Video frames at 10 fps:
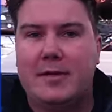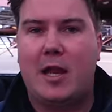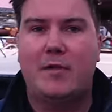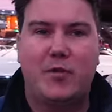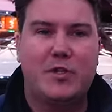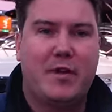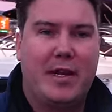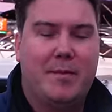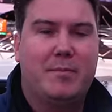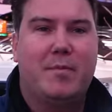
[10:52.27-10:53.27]
I look forward to
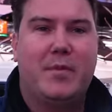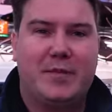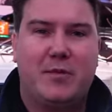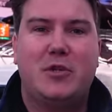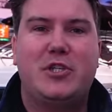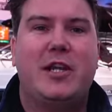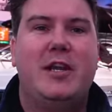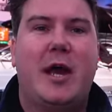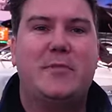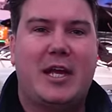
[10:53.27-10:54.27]
reading them. Thanks for watching,
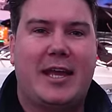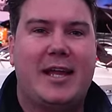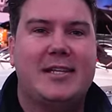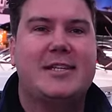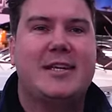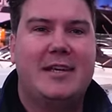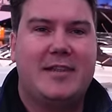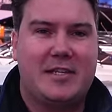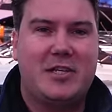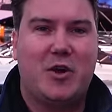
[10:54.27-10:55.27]
I'm Jack Haines,
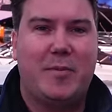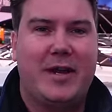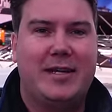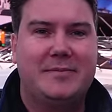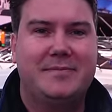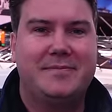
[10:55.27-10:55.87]
this is Yacht Buyer.